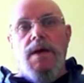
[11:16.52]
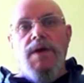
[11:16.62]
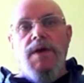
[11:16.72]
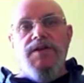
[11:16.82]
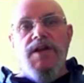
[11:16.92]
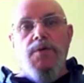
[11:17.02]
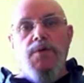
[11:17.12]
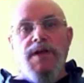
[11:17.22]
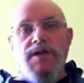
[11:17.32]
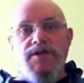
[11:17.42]
going to take
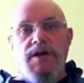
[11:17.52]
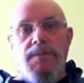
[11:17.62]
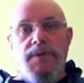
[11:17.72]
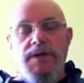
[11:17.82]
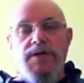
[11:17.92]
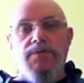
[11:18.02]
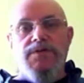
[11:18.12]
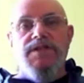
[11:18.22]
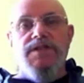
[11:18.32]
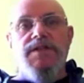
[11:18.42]
one example, and you'll
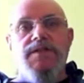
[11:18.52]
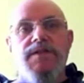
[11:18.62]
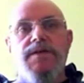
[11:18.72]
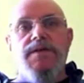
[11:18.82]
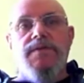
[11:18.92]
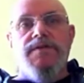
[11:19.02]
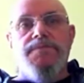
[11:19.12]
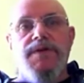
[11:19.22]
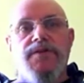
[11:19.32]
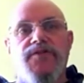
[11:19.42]
see it in this
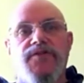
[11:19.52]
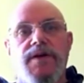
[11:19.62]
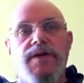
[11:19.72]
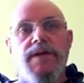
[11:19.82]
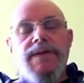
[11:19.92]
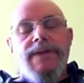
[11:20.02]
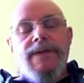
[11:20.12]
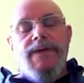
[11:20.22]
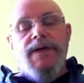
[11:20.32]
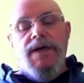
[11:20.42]
picture.
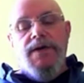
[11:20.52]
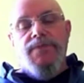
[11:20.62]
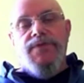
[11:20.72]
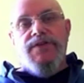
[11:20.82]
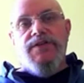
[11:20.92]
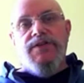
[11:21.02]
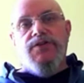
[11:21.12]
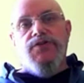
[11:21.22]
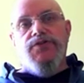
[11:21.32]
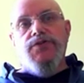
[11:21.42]
This is
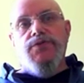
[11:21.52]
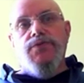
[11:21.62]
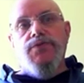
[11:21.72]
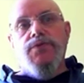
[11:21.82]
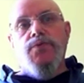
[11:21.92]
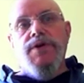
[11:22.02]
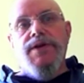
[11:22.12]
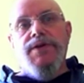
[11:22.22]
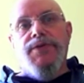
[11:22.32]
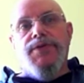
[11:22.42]
to do
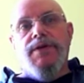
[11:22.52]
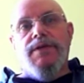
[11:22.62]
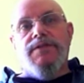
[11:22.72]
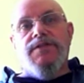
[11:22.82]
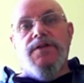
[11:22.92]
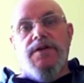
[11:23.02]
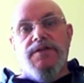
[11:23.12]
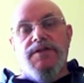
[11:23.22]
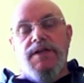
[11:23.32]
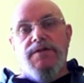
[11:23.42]
with
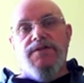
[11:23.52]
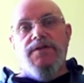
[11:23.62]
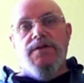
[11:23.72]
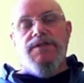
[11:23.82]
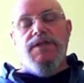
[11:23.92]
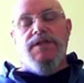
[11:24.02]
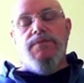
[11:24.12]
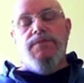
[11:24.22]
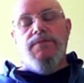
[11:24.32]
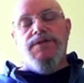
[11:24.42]
sati. Now,
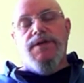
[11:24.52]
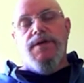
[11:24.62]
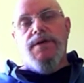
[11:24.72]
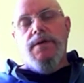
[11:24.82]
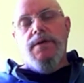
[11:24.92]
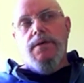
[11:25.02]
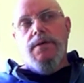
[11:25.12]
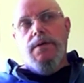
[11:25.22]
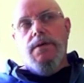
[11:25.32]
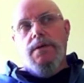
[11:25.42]
sati was a
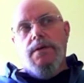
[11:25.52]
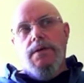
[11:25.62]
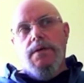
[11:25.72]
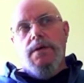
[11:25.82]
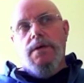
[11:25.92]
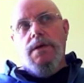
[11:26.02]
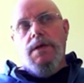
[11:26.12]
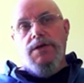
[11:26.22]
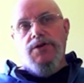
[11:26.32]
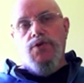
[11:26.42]

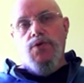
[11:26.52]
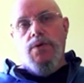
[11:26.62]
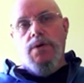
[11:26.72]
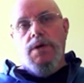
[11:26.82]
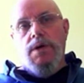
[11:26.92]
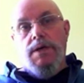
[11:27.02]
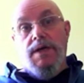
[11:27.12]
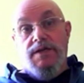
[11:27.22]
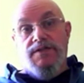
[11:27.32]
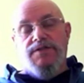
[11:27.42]
Hindu
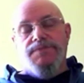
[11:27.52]
custom